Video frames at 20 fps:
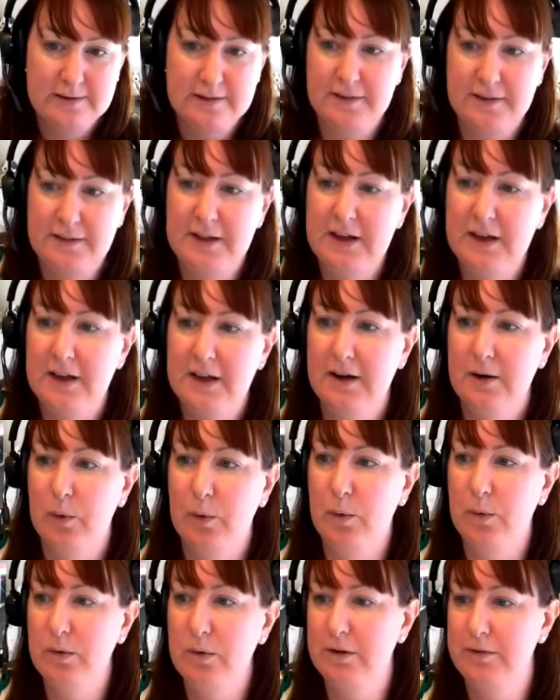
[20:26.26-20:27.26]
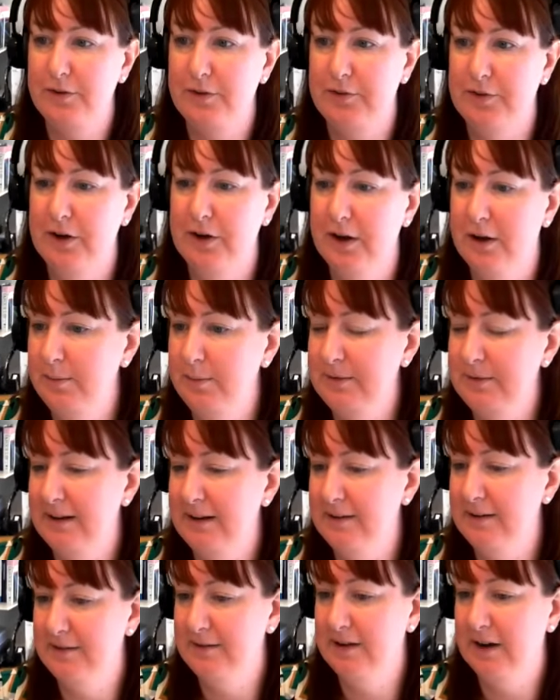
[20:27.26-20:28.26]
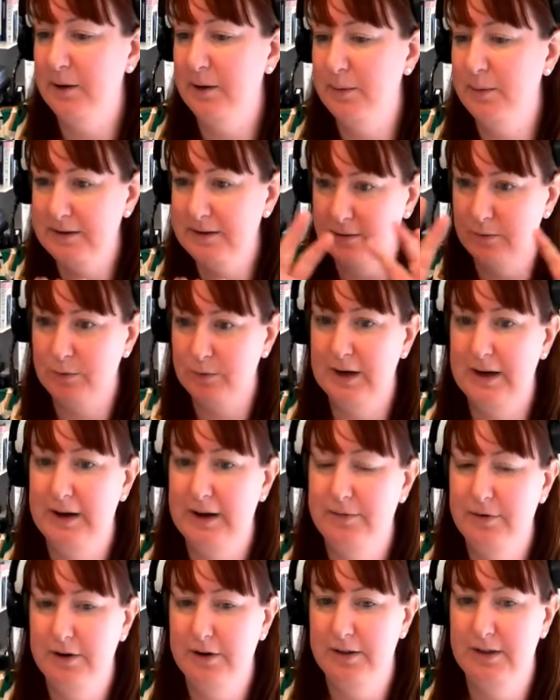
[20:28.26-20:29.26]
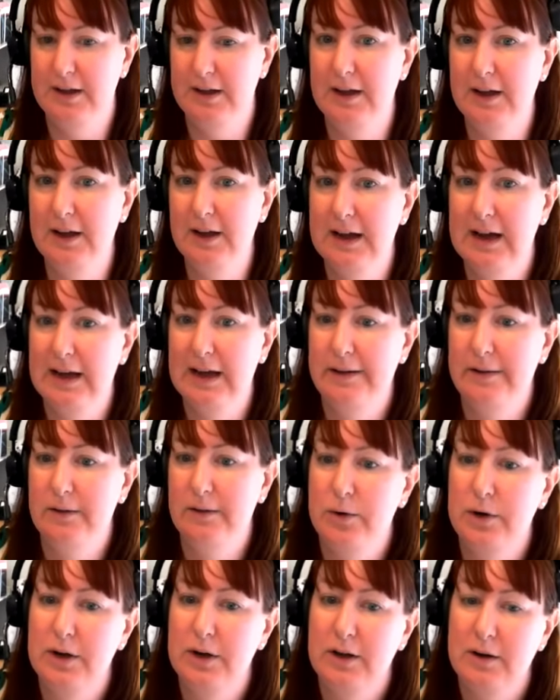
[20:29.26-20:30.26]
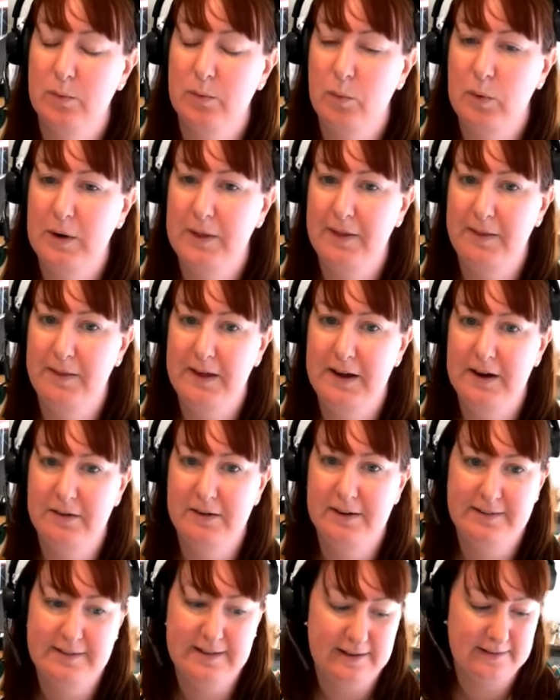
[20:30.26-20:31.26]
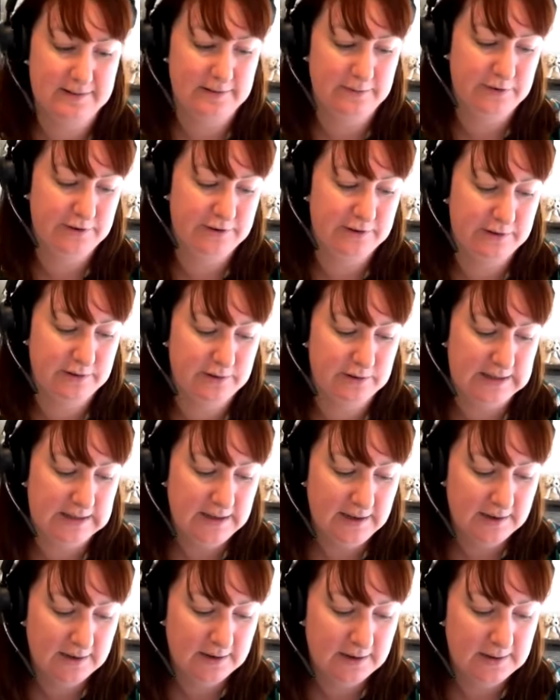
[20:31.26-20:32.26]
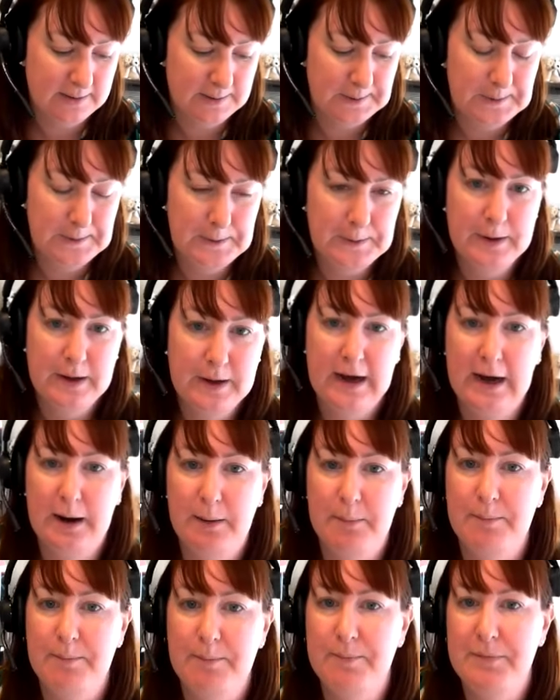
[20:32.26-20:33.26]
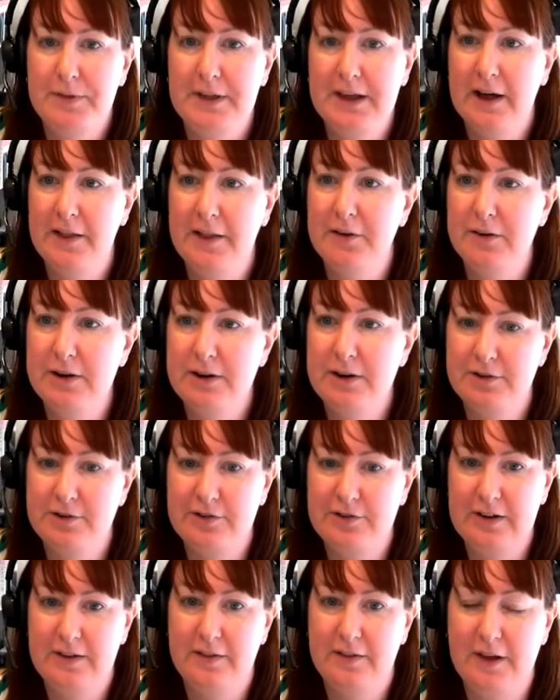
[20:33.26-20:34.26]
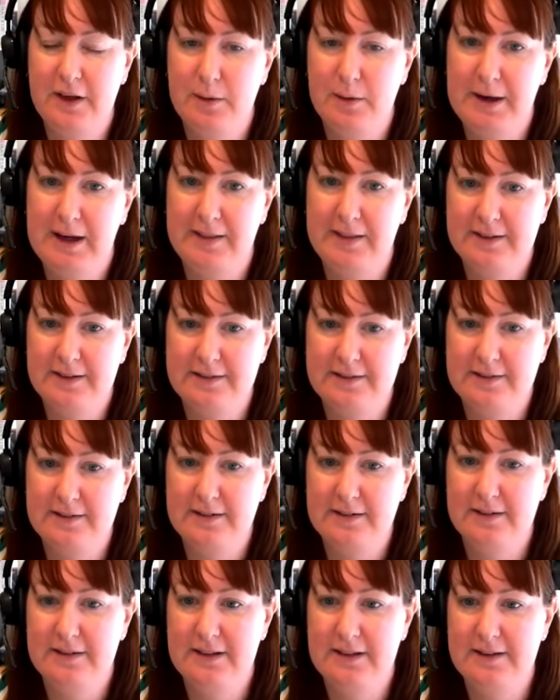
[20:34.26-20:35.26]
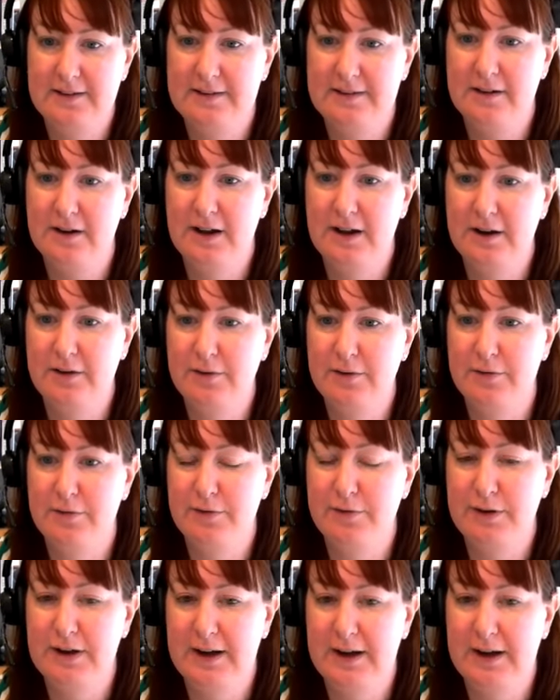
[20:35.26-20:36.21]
So I think all of the circumstances, I always look at everything and look at whether there is that sufficient link. The other interesting thing about this kind of